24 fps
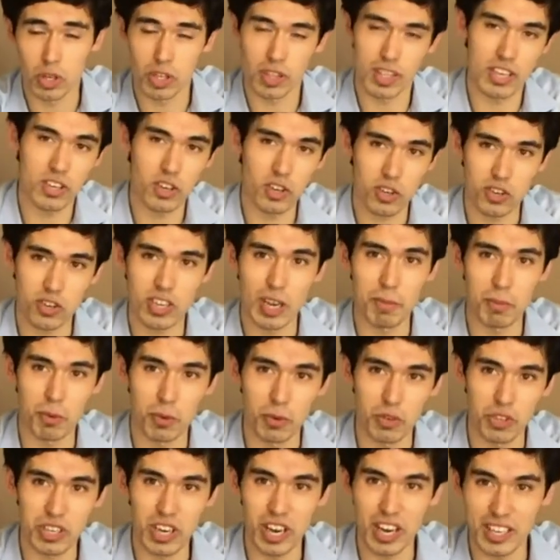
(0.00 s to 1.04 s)
There's also St.
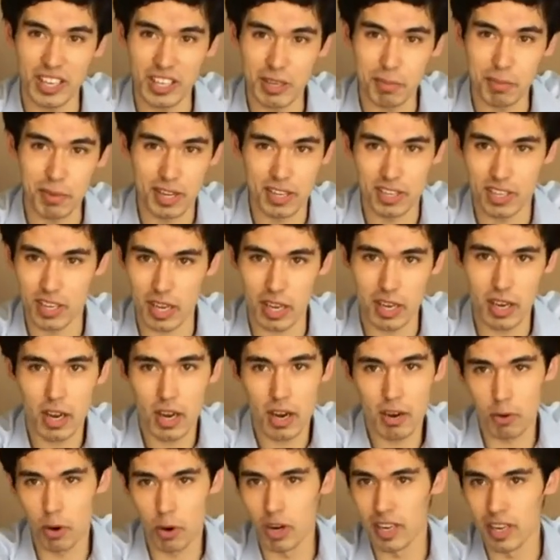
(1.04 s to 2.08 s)
Paul's Girls, but it's a,
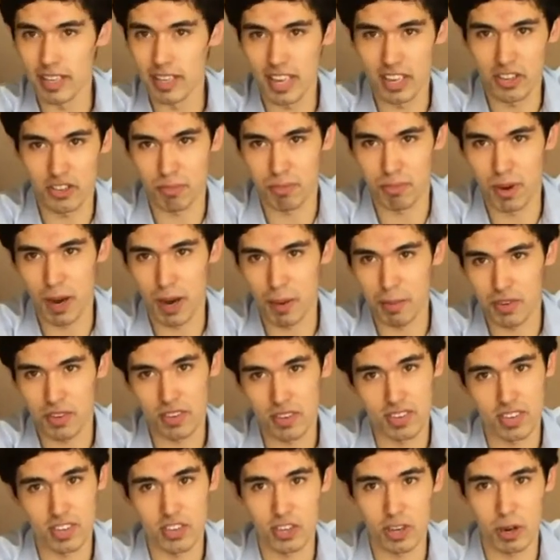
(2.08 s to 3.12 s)
for all intents and purposes,
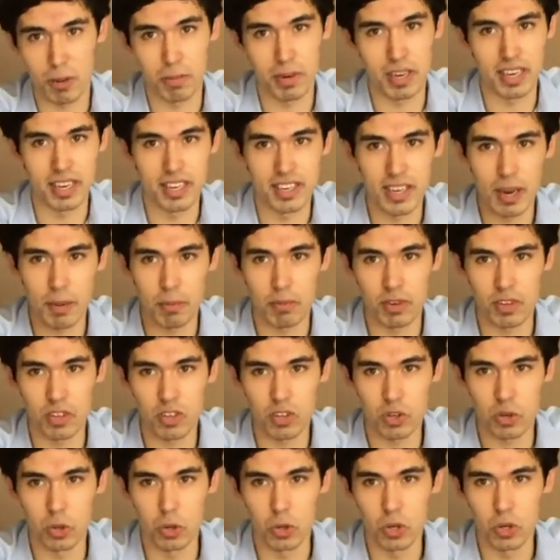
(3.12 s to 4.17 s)
it's a completely separate
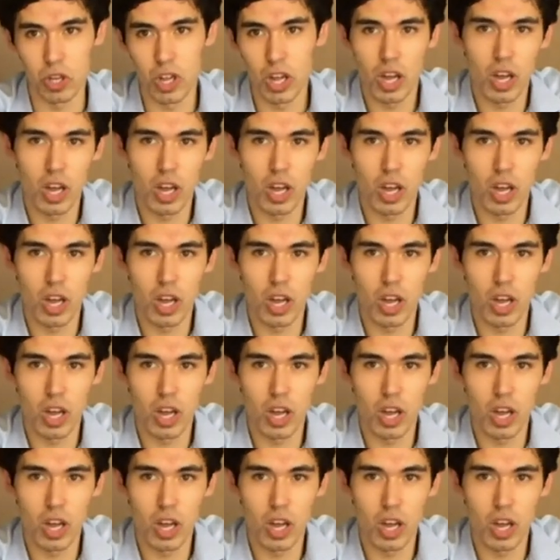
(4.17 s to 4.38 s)
school.